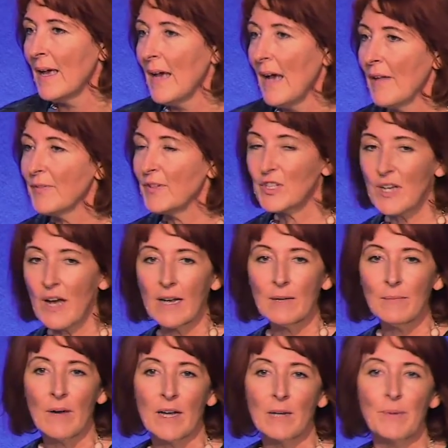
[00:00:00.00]
At the
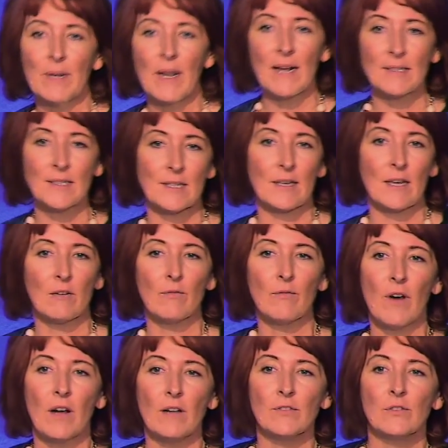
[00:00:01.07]
time, I'd been asked to get
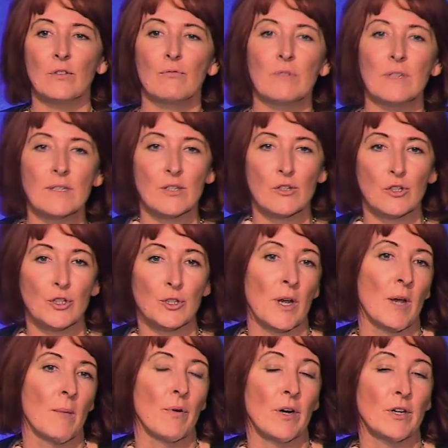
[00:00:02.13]
involved in a research
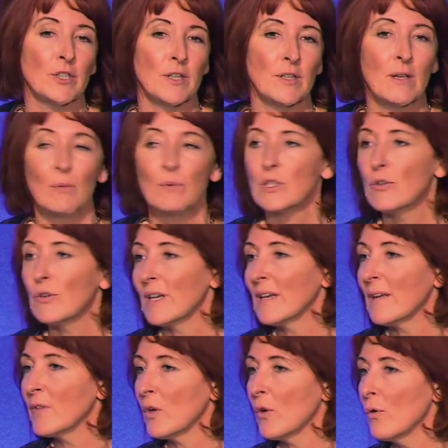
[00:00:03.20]
project that was looking
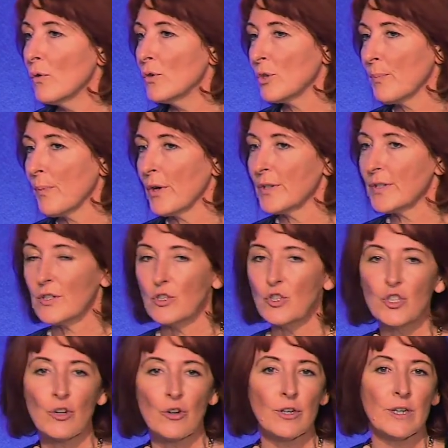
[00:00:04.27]
at the older person
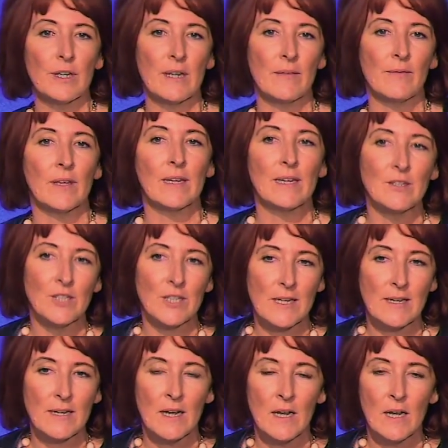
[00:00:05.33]
journey in the ED.
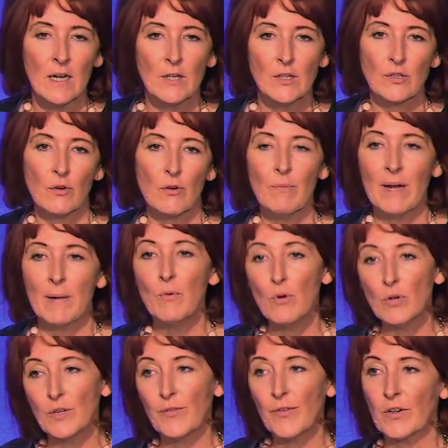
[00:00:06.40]
So my
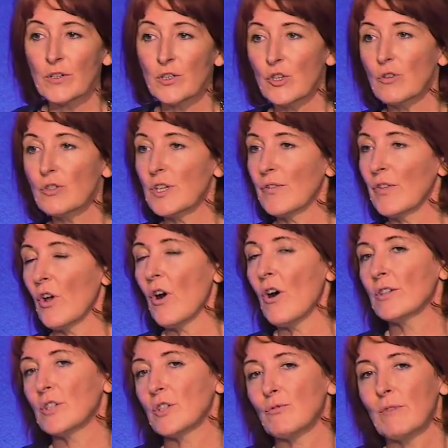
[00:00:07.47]
motive for conducting the
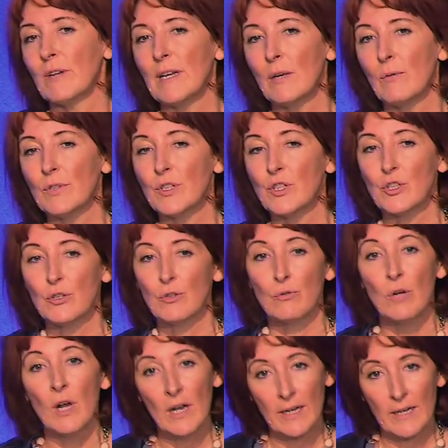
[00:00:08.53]
audit really was to
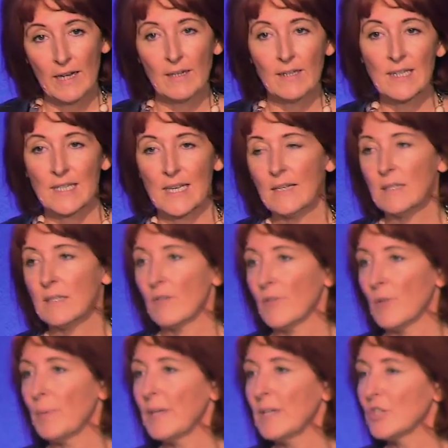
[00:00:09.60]
get a sense of the
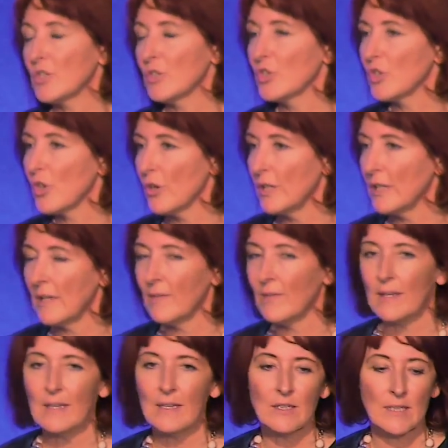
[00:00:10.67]
patient journey in
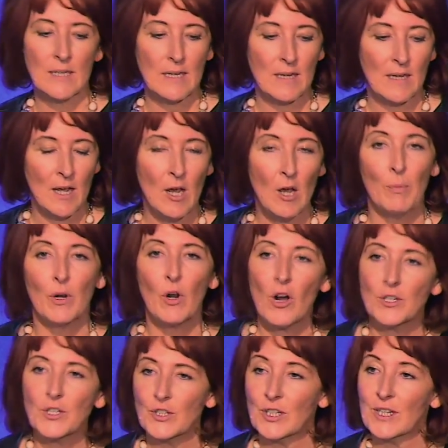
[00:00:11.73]
the ED, but
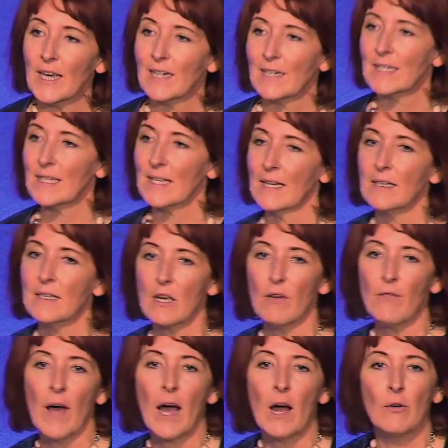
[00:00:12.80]
also to get a sense of
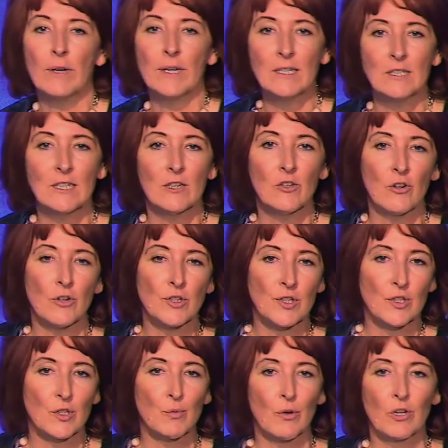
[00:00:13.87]
how ED
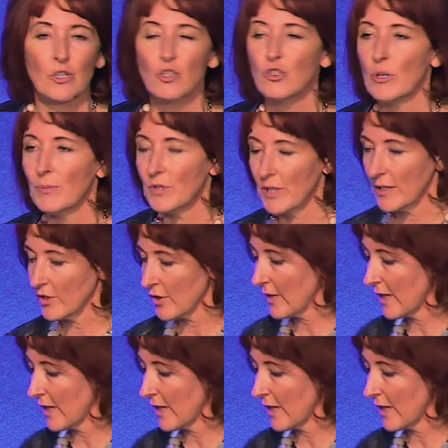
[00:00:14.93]
nurses were contributing to